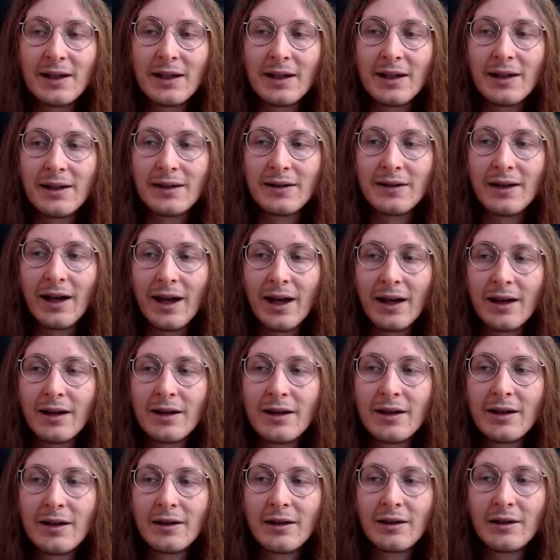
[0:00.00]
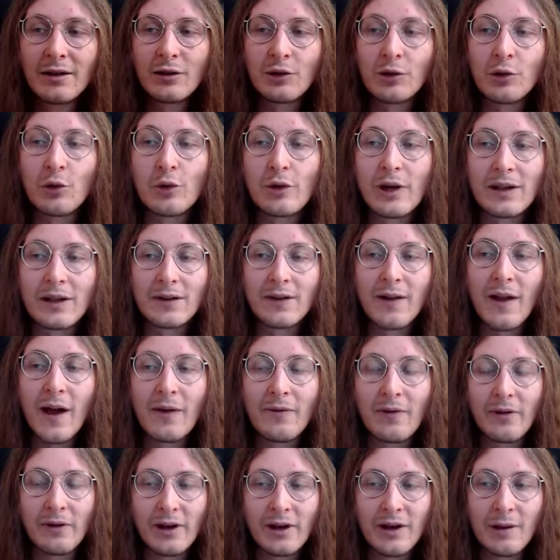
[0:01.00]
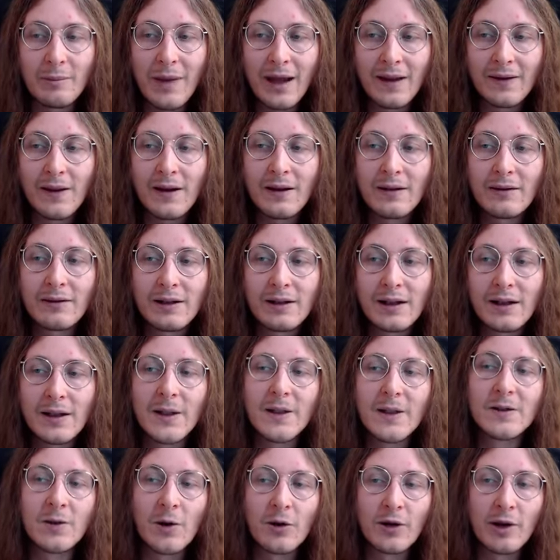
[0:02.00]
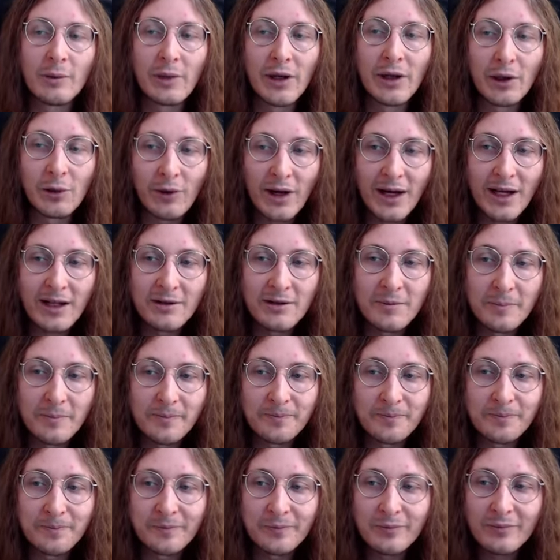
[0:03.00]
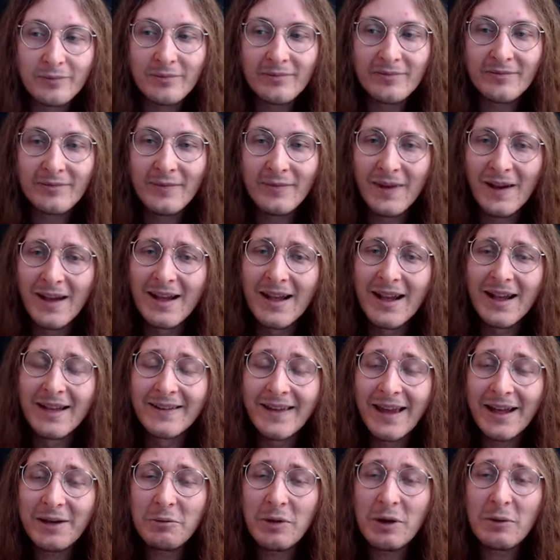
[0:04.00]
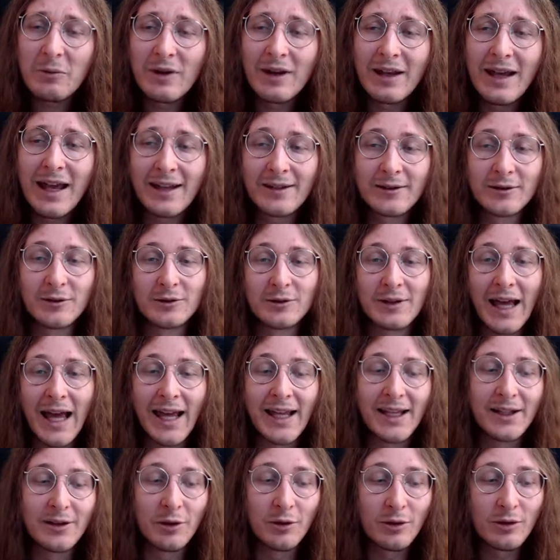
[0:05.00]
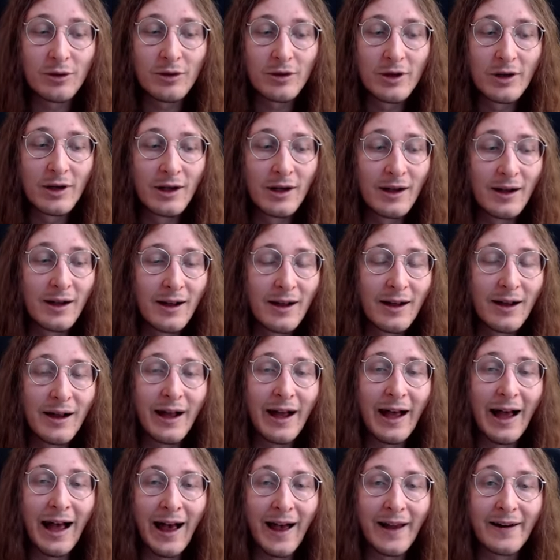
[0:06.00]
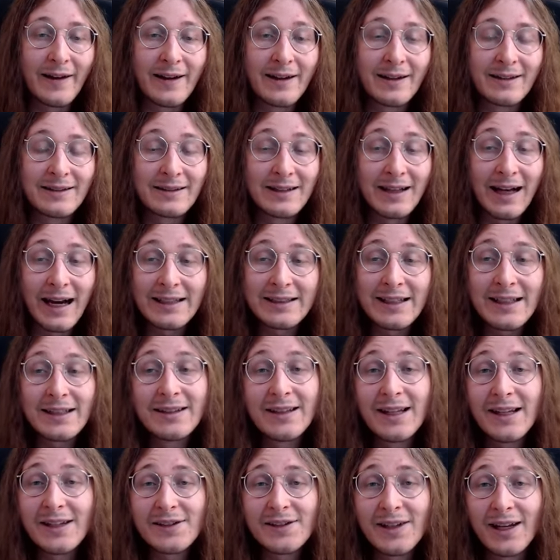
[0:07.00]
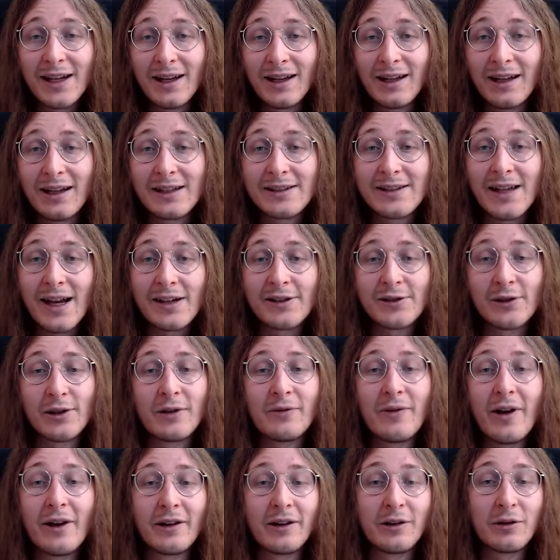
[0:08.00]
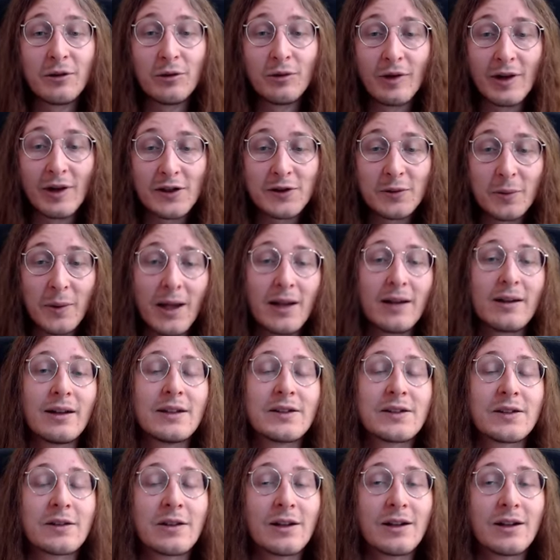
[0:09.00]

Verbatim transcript: in the current live arena meta, it's gonna be great. Then we will get to the A2, and I think this skill is actually very good as well. It's...